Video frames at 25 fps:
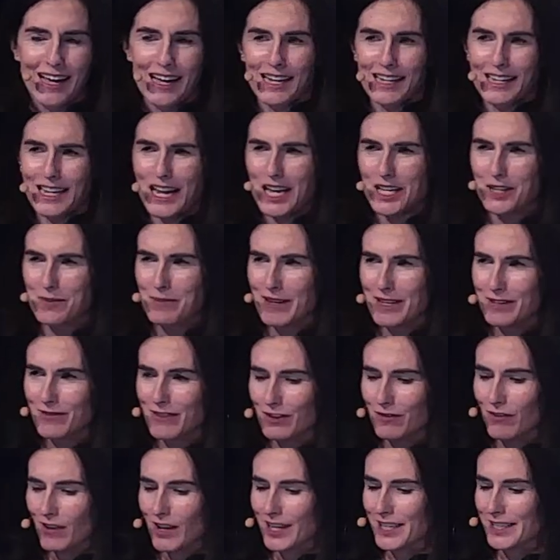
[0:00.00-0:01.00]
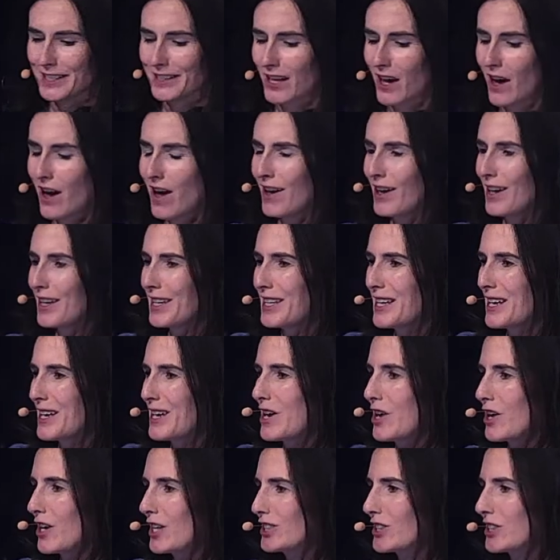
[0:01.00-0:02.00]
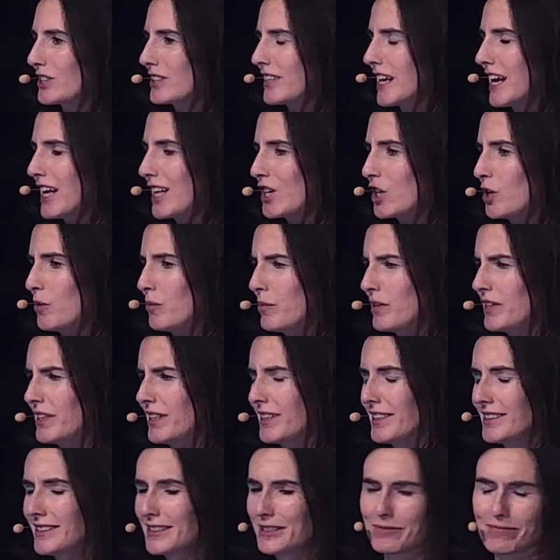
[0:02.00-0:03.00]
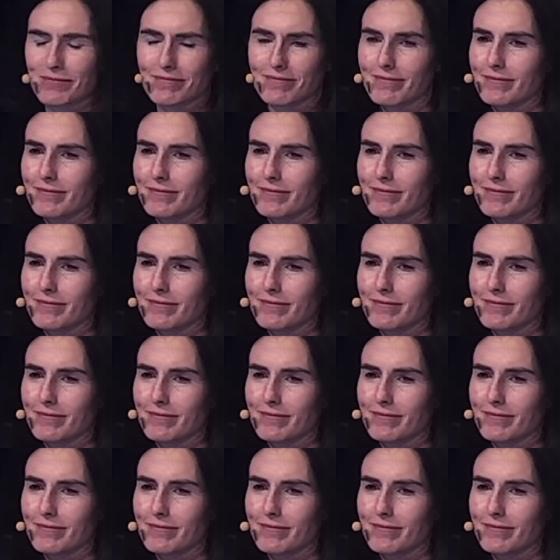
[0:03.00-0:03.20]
last piece of advice on larger scale companies